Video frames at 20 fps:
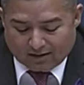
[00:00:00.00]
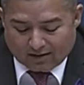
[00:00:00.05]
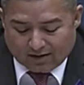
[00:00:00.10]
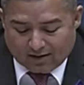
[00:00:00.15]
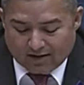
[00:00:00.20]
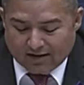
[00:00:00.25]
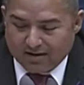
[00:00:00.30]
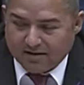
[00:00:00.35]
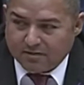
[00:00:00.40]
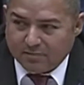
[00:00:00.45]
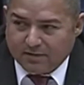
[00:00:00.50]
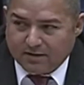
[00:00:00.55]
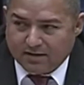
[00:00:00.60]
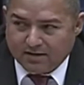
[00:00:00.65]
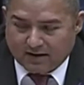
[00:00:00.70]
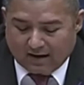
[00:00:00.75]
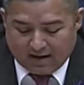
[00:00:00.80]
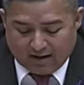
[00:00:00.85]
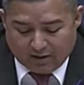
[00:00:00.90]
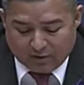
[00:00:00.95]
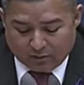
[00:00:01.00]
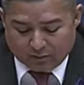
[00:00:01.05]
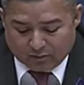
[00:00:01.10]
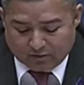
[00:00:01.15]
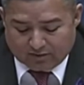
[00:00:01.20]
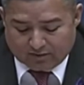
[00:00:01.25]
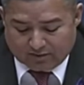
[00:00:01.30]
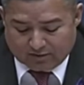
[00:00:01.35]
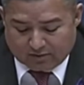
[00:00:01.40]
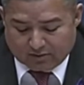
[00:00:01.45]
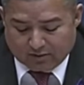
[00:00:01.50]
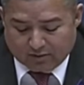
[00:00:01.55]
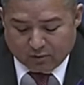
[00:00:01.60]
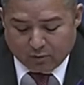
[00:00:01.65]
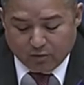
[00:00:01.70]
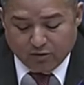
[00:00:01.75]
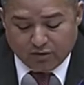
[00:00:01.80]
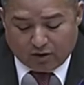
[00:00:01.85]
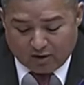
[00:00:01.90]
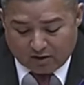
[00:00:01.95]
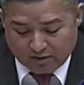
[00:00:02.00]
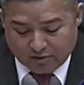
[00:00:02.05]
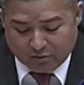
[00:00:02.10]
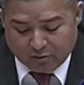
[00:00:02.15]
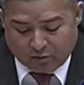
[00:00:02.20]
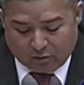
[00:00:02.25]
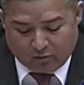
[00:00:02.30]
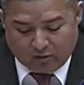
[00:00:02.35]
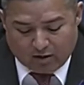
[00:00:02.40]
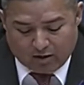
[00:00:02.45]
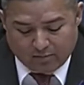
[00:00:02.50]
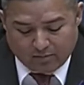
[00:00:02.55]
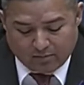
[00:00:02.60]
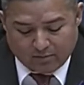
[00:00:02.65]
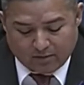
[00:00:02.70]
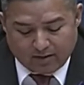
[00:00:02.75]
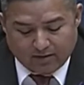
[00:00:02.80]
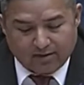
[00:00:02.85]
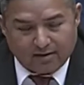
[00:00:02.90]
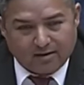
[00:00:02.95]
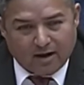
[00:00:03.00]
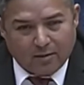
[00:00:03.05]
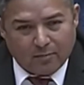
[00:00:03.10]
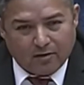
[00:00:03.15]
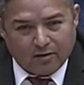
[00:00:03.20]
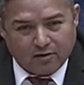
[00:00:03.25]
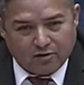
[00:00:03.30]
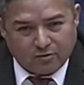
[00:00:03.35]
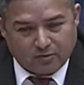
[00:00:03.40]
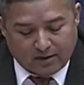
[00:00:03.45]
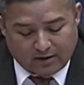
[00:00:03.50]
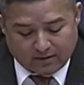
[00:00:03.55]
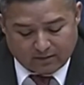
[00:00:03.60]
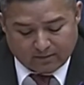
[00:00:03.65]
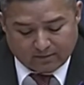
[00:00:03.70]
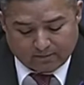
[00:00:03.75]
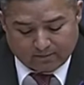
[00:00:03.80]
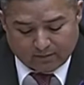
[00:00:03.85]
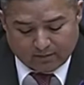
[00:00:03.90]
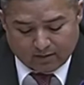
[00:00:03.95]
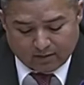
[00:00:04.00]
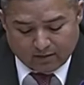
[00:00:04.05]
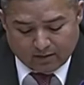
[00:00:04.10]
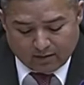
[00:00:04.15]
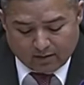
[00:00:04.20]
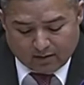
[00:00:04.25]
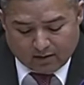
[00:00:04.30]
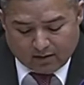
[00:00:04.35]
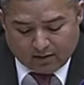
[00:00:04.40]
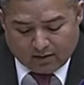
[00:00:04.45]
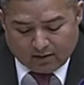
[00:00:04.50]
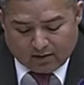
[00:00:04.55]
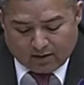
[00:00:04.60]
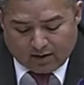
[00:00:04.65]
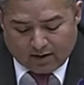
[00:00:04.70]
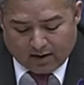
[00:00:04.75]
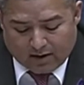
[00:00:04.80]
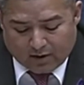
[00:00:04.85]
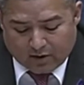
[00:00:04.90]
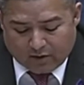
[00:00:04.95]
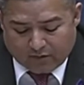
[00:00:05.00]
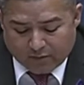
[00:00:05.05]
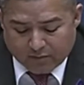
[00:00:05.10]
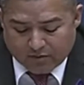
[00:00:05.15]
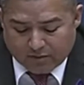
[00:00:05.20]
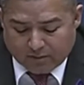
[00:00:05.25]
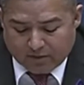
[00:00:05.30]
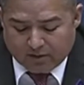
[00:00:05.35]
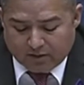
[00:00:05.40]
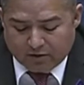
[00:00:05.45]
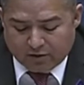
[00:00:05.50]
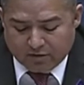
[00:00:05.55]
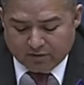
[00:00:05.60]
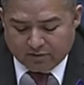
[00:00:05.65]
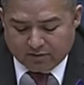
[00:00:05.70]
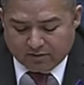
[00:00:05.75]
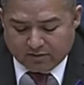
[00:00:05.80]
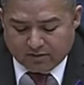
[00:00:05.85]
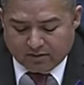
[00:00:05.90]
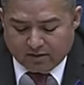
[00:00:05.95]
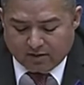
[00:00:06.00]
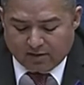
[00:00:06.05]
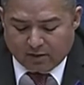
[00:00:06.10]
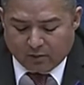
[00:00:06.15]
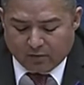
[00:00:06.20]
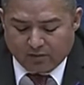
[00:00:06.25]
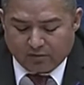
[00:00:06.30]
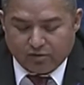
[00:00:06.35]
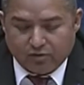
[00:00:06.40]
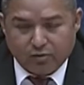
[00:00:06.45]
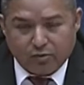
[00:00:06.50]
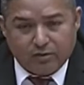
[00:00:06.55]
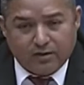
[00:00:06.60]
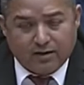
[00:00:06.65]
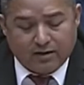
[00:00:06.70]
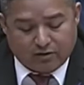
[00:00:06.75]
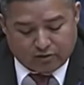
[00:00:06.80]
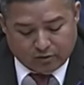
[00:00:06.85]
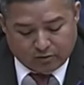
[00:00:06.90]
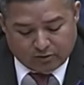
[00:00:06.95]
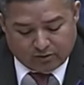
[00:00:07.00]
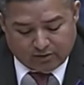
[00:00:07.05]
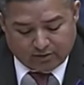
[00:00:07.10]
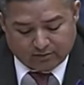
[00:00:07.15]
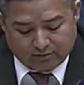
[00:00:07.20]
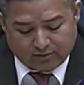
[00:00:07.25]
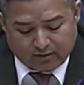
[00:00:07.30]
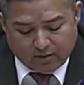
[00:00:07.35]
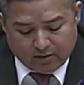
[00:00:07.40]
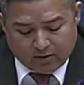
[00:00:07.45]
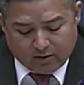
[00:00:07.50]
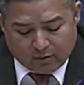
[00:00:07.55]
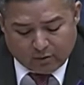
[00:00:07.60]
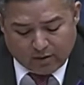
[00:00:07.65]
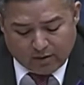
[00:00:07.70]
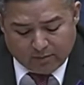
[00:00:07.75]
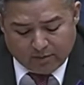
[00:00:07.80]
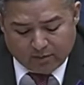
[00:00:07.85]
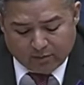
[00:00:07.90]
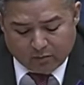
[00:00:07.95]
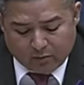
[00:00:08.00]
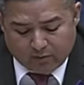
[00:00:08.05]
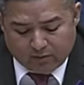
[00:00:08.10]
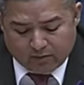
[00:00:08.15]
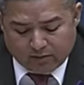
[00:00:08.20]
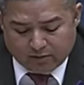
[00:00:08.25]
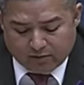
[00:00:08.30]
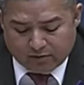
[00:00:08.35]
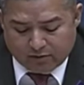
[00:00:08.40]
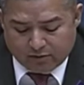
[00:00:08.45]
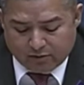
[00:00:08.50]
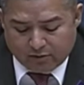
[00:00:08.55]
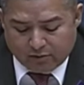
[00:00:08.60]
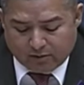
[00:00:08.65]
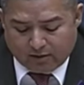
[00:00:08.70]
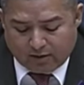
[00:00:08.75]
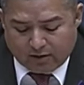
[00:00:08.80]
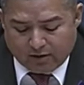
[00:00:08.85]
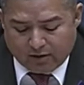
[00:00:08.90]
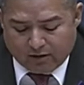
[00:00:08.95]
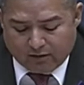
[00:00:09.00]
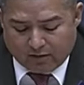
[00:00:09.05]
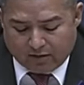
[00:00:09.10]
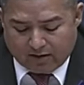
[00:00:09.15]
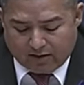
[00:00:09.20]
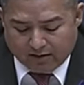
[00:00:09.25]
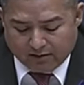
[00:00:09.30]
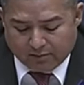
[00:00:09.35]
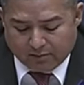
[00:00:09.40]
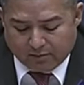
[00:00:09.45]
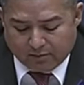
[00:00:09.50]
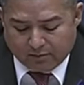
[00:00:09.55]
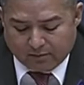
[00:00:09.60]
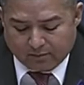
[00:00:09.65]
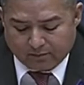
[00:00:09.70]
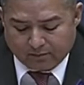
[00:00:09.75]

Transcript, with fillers: Elena is Mia's 8-year-old sister, who was also at Robb at the time of the shooting. I had heard from some of the nurses that there were 2 dead children who had been moved to the surgical area of the hospital.